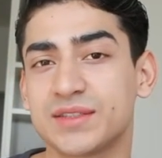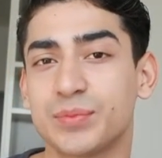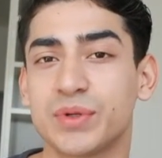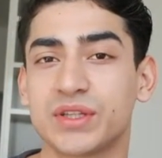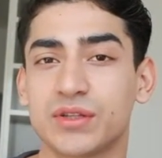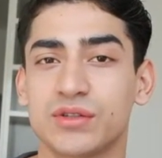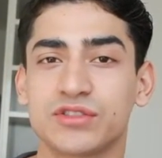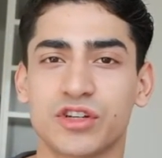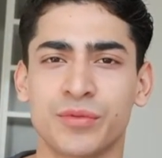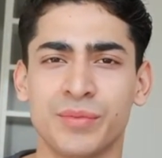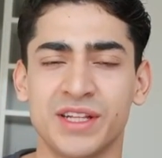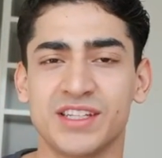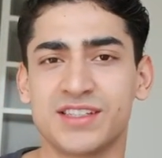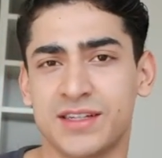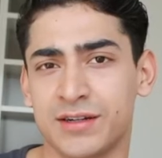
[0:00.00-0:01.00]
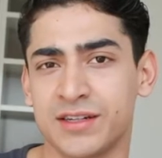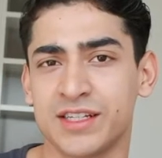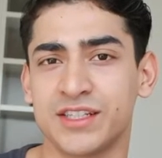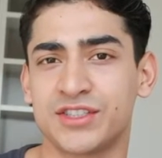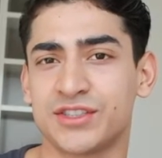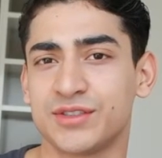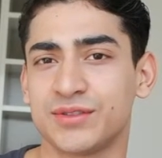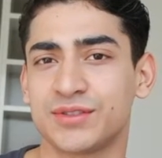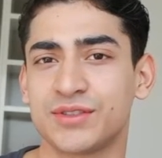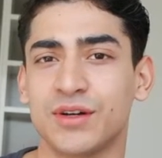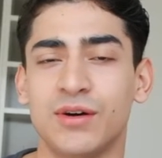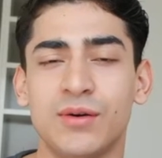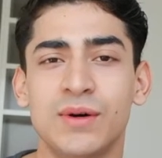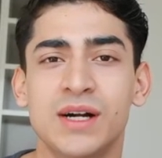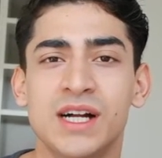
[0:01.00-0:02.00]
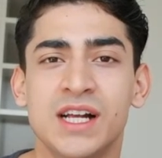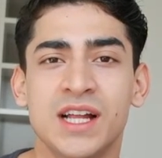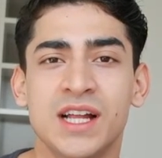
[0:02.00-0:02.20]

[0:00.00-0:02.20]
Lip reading: but those are military issues, so